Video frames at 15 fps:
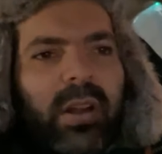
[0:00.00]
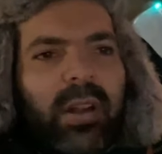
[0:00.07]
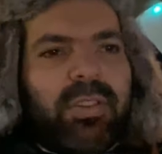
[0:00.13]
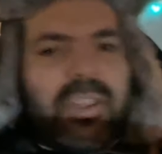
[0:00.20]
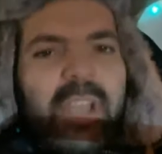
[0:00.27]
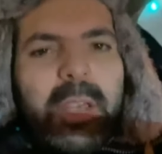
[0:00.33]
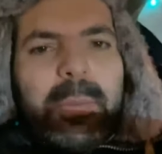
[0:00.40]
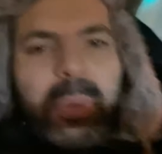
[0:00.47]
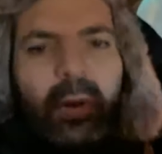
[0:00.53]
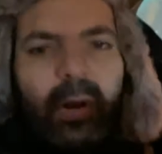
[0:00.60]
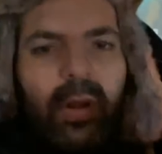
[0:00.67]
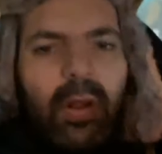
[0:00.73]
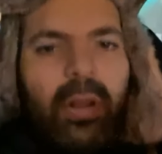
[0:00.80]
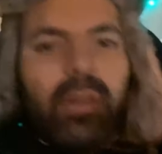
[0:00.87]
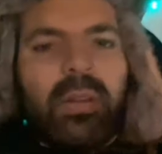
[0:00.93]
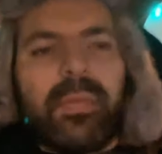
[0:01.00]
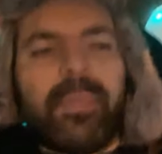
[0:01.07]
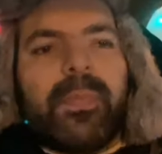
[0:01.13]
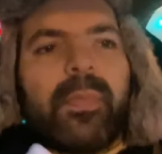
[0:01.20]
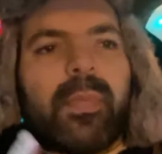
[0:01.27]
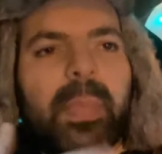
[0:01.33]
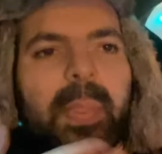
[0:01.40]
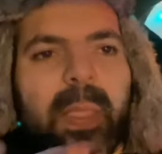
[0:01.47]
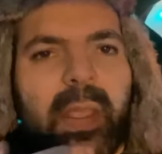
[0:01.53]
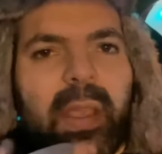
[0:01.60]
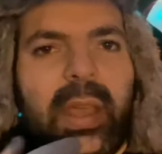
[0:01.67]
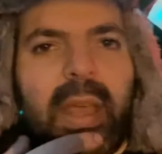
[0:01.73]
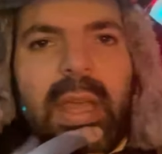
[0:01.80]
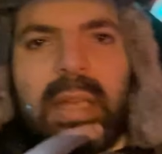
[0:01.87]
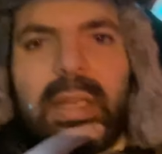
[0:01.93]
Jake Paul,
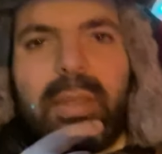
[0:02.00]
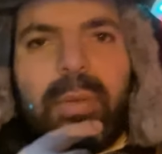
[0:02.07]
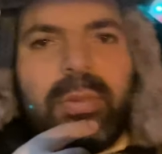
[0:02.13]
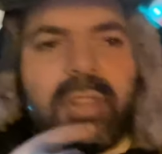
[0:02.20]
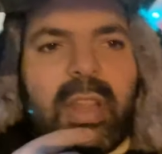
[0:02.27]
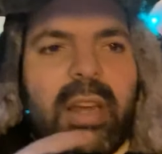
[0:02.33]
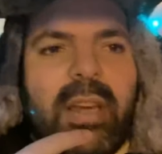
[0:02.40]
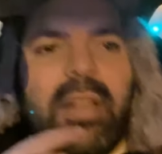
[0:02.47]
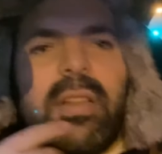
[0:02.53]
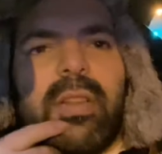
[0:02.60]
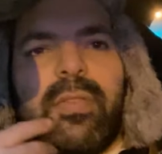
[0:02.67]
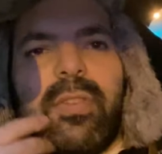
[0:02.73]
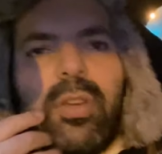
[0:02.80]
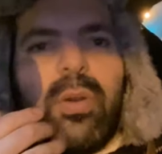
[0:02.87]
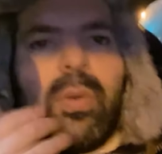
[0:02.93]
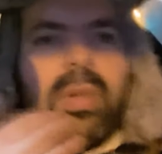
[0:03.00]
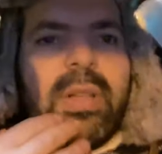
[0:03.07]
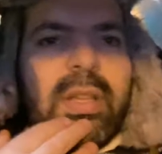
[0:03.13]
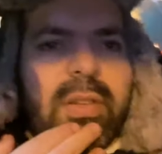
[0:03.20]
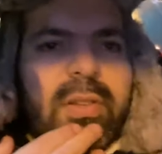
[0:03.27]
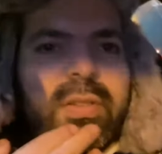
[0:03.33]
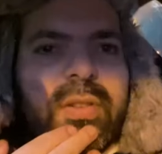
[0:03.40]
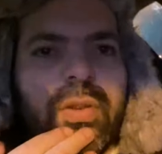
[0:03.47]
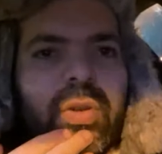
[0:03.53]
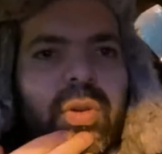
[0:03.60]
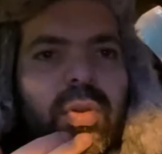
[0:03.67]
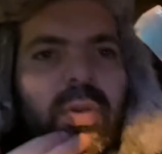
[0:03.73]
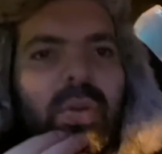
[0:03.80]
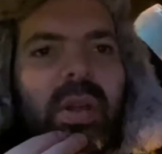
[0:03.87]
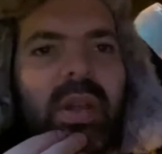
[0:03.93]
and he was on an interview with these
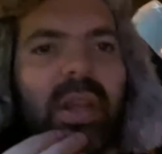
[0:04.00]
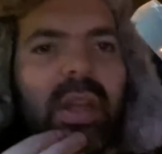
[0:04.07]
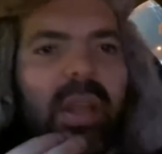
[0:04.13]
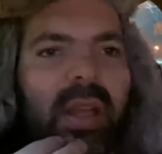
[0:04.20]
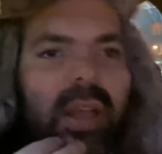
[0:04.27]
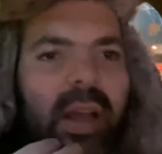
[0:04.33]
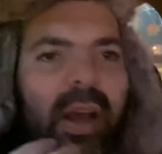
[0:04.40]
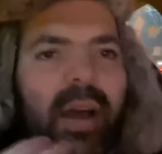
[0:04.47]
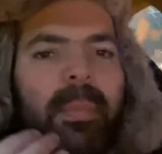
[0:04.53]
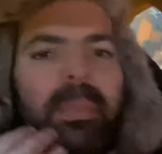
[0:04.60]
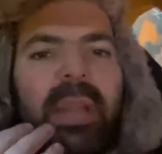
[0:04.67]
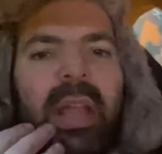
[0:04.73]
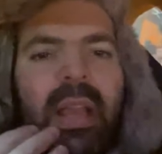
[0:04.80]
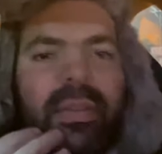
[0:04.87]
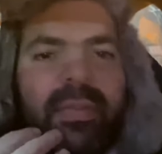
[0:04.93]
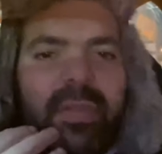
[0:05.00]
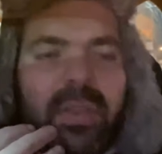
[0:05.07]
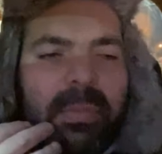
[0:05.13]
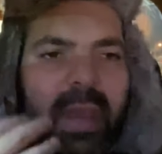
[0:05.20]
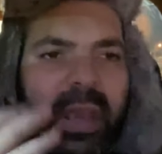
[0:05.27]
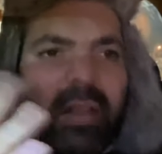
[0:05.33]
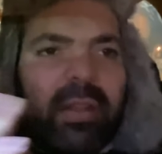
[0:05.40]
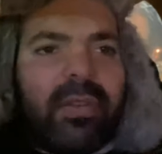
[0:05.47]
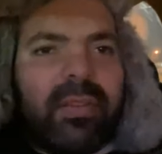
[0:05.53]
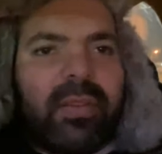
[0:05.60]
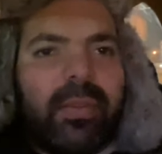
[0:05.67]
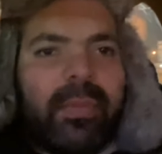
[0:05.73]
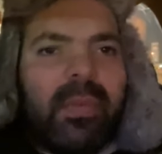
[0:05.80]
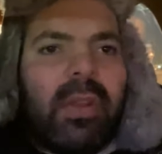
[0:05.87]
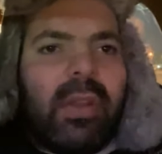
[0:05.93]
two black females,
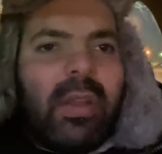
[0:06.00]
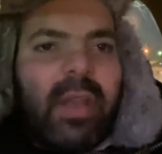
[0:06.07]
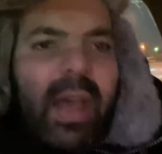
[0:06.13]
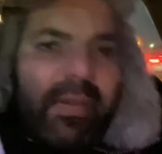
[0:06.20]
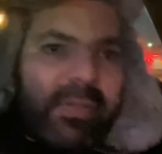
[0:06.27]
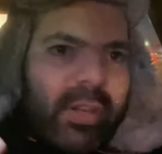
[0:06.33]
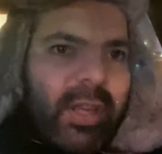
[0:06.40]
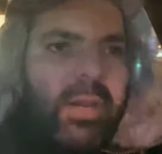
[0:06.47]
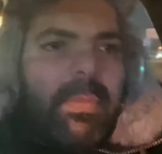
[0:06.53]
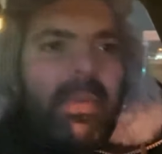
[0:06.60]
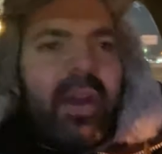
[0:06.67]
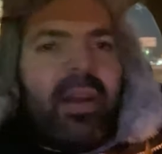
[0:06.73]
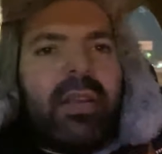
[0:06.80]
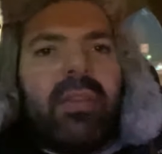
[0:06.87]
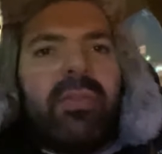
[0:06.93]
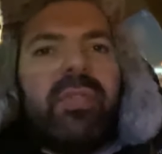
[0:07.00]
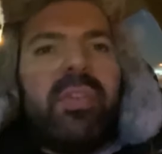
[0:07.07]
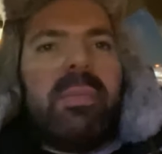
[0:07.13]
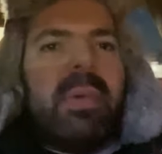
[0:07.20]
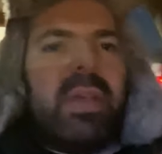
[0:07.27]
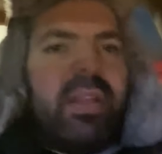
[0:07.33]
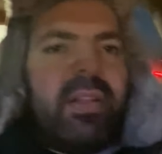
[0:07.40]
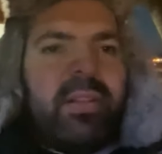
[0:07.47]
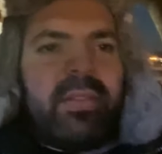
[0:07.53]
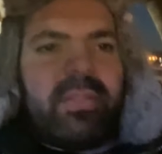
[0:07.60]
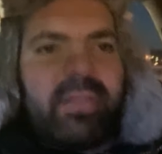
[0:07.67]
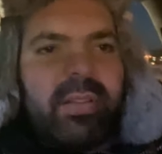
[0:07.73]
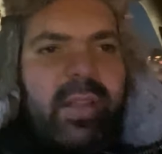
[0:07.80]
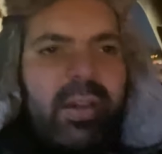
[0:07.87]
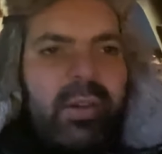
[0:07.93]
African-American females.
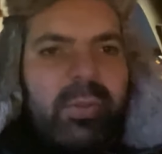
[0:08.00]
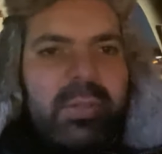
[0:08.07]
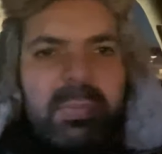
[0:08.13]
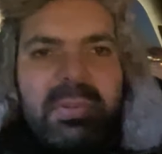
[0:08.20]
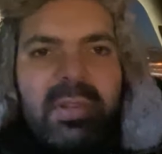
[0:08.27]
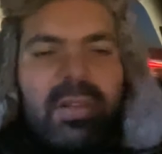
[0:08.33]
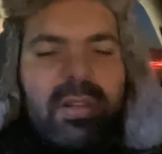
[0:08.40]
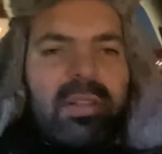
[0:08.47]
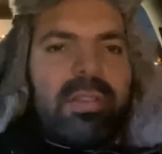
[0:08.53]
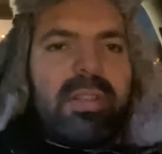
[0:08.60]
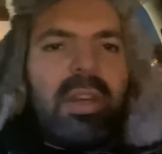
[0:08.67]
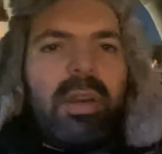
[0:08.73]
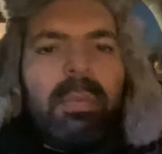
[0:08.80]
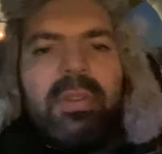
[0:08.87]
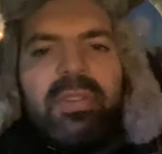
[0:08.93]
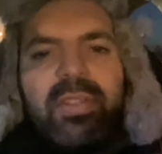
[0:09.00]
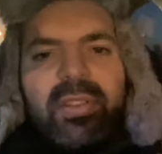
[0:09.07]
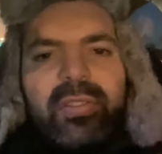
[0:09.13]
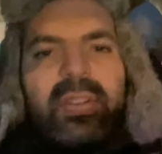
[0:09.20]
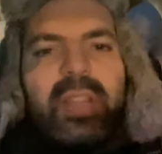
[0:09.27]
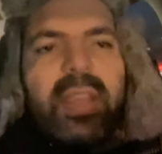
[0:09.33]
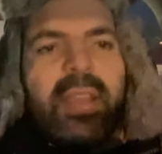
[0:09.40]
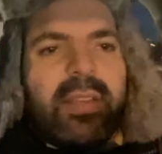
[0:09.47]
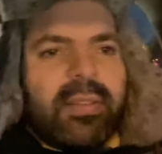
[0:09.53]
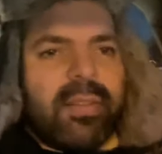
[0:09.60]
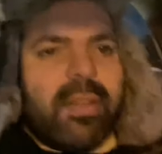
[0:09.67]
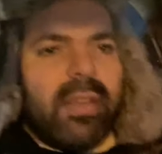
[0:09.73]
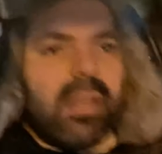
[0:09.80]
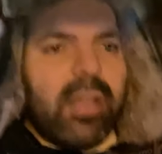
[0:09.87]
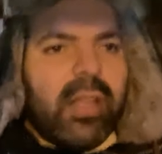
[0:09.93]
I don't know what the political term is these days,
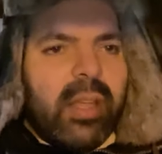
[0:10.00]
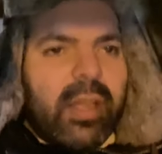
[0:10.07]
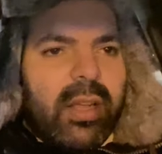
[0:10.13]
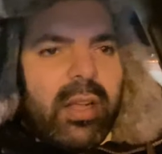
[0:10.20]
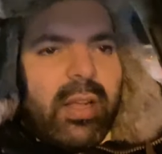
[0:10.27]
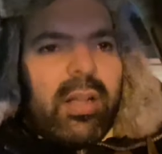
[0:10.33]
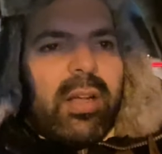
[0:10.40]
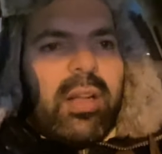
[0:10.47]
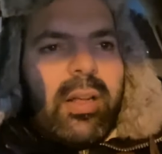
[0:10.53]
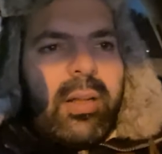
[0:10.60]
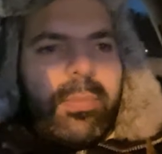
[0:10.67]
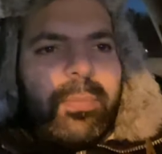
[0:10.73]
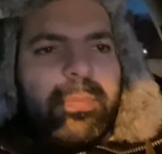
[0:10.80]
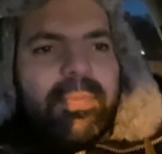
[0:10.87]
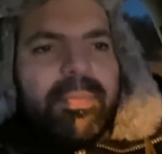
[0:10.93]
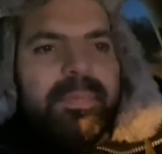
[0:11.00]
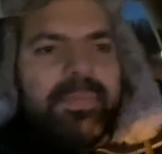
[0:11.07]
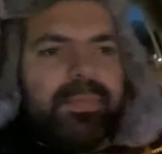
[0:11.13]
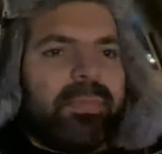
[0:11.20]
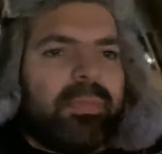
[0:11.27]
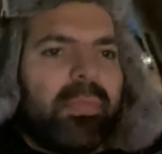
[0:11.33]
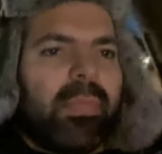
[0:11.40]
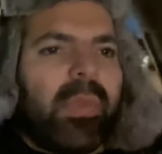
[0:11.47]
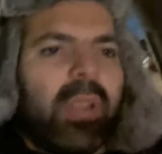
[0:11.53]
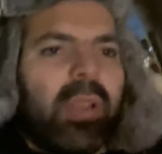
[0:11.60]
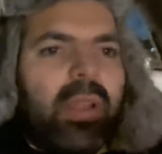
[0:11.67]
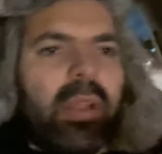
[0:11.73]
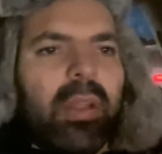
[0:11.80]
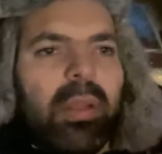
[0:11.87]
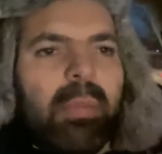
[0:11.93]
but
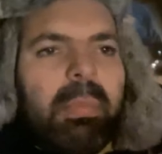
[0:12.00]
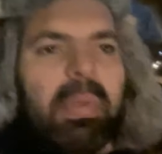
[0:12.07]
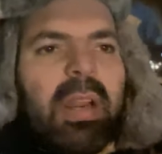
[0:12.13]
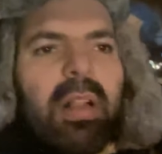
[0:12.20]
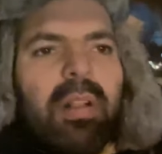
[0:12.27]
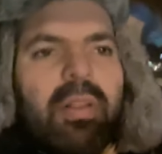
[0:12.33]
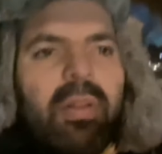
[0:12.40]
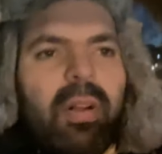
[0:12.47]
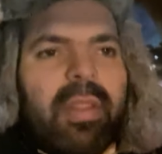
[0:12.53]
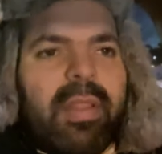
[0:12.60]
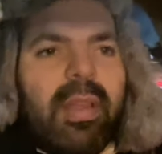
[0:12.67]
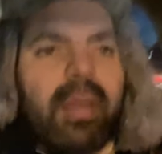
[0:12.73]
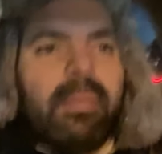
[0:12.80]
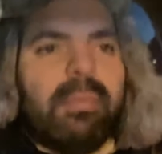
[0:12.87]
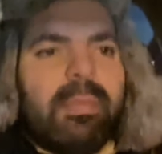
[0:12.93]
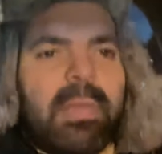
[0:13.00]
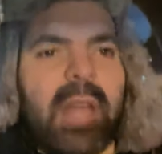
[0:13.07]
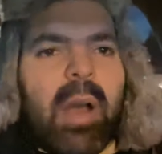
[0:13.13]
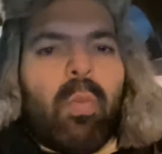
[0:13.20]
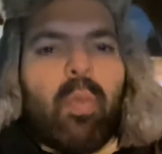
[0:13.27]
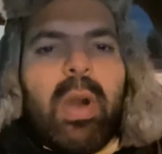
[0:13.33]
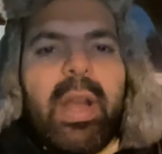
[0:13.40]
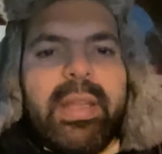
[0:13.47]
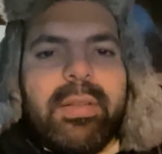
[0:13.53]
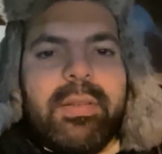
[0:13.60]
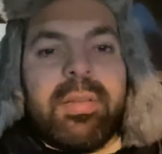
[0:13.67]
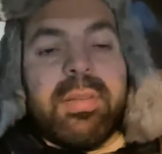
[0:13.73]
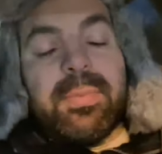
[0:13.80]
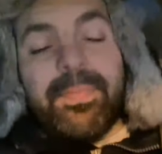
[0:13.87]
I'll call them not white.